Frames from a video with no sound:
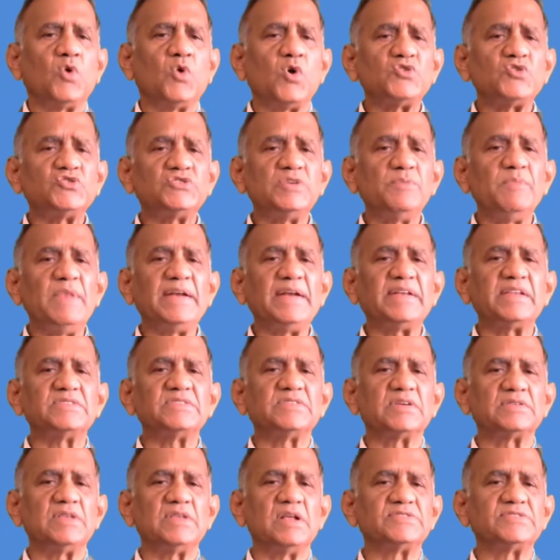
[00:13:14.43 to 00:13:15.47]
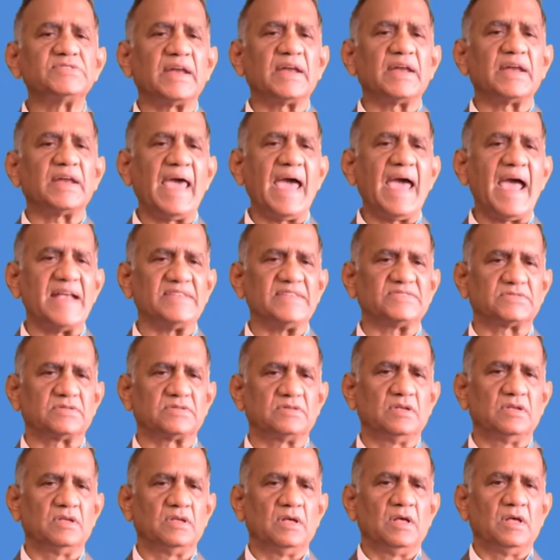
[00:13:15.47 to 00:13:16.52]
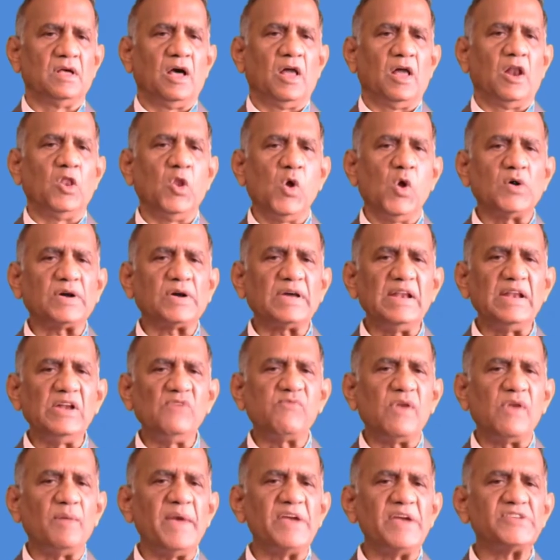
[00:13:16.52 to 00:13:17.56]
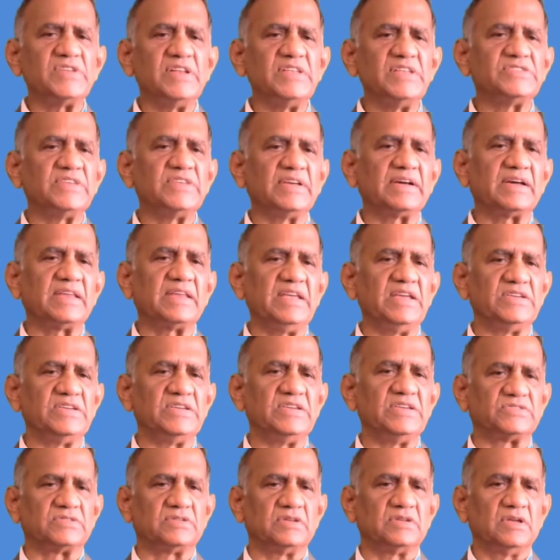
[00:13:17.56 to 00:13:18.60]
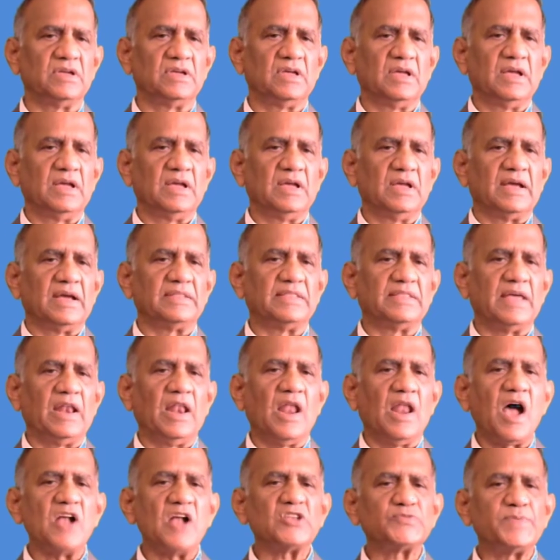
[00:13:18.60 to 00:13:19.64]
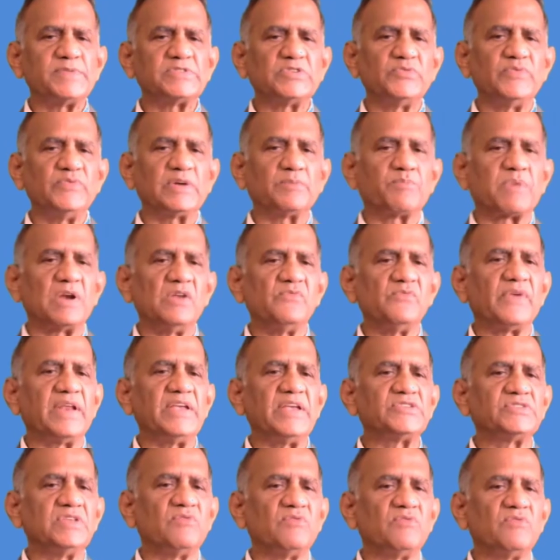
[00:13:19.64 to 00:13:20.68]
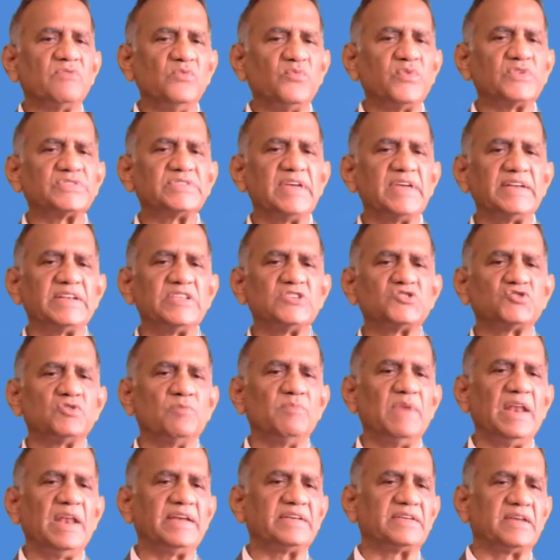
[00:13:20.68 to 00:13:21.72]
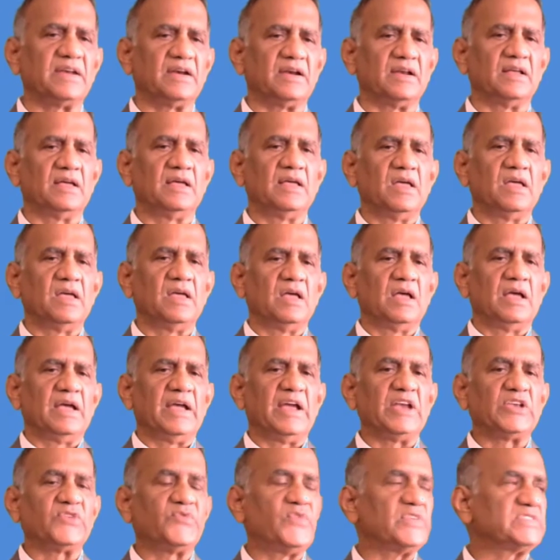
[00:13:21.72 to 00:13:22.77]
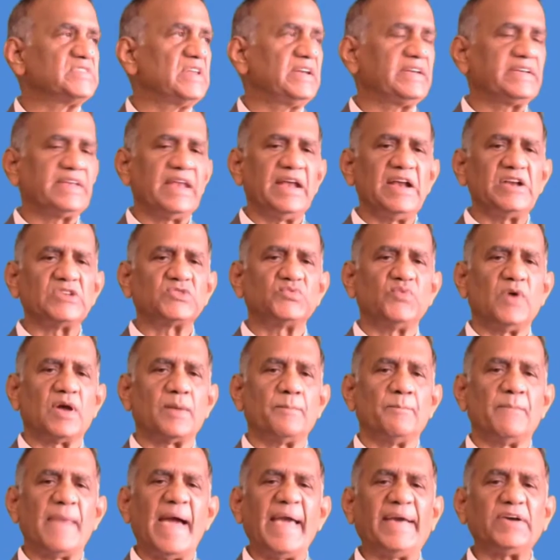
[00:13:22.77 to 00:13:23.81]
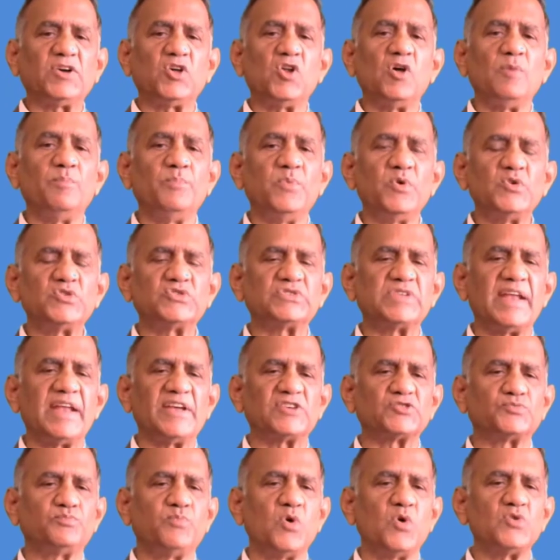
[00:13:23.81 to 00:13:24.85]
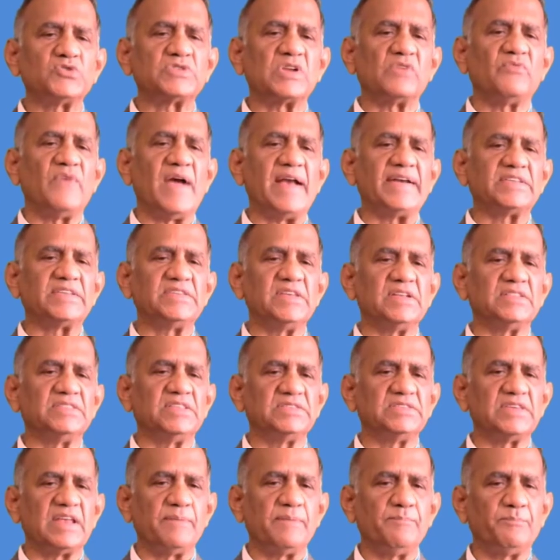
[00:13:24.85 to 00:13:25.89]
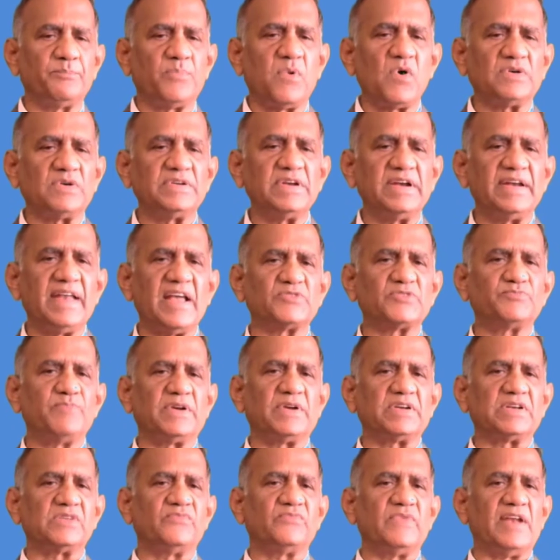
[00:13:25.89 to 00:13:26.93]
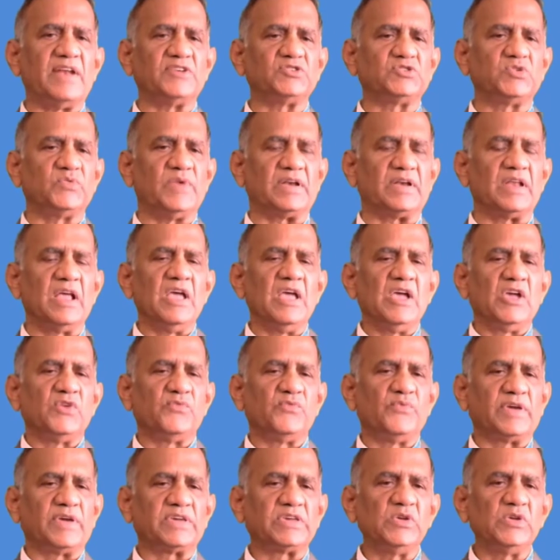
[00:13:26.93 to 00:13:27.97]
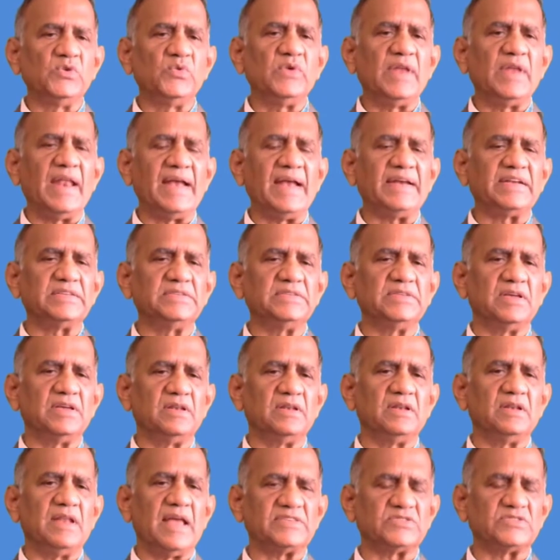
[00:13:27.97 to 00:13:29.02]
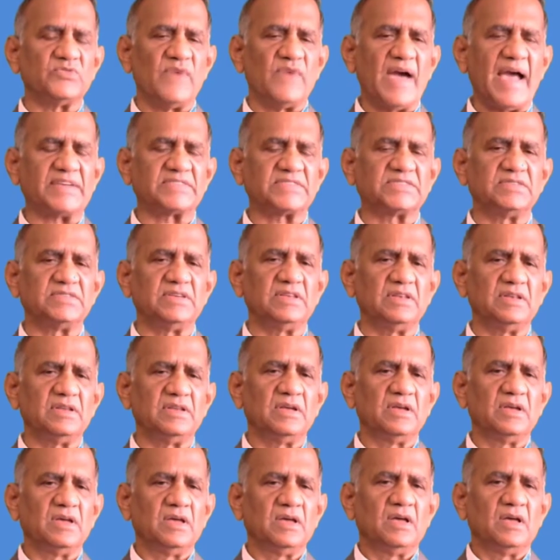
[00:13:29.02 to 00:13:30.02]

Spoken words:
Co-stimulatory signals are enhanced. Local inflammation is increased. The non-specific proliferation of lymphocytes is stimulated. It facilitates for micro-booster exposure of antigen. This is an important aspect of an adjuvant. If you give an antigen as a vaccine